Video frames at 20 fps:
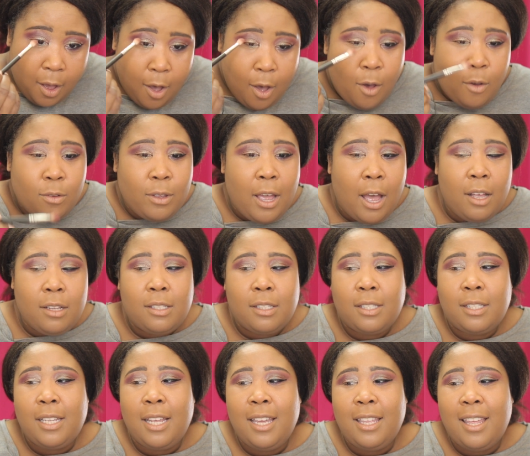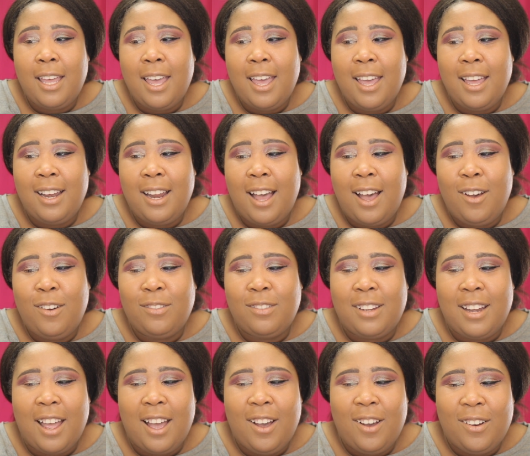Oh, y'all see that? Oh
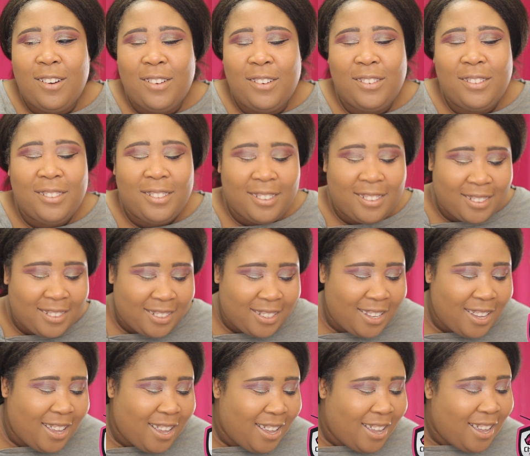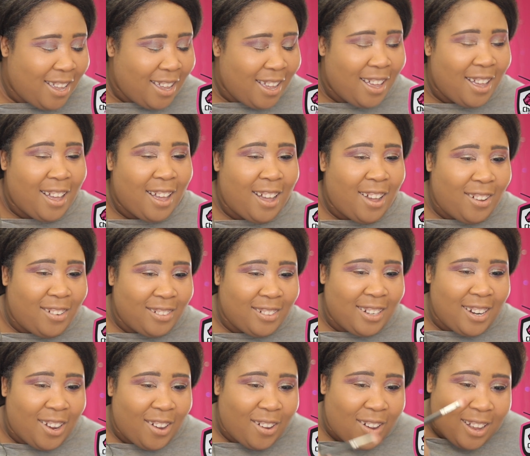no. Oh
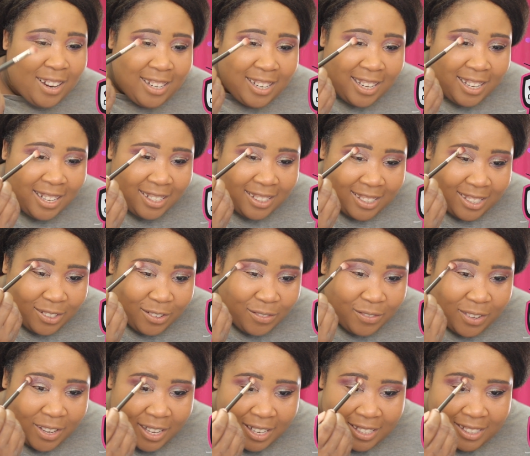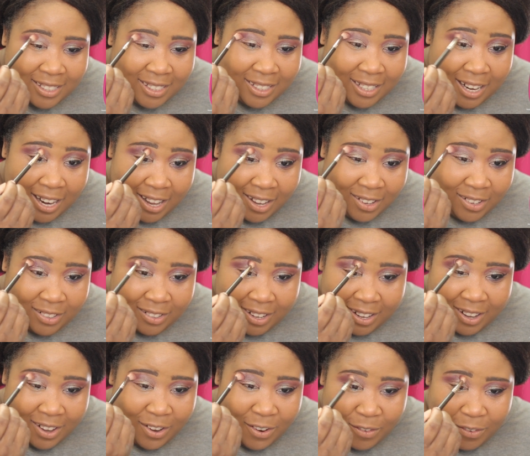no, I did it too much. Oh,
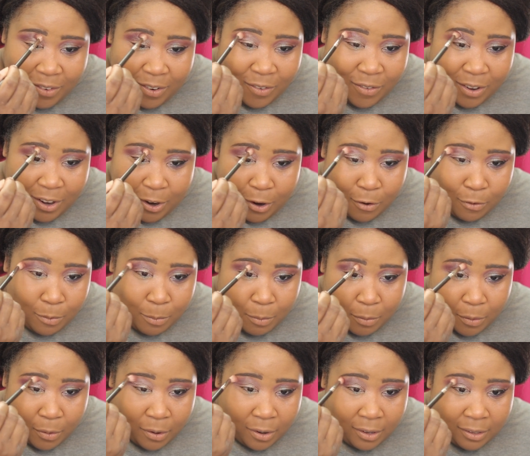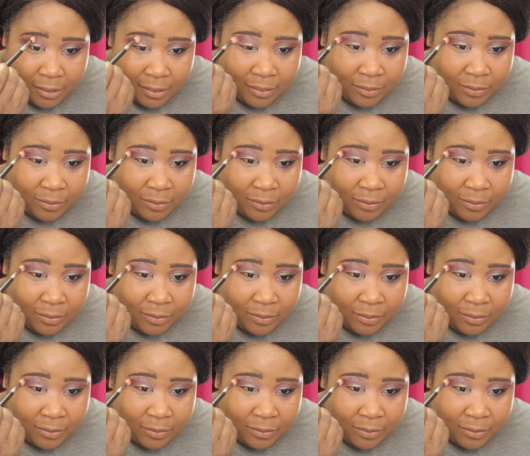I went overboard.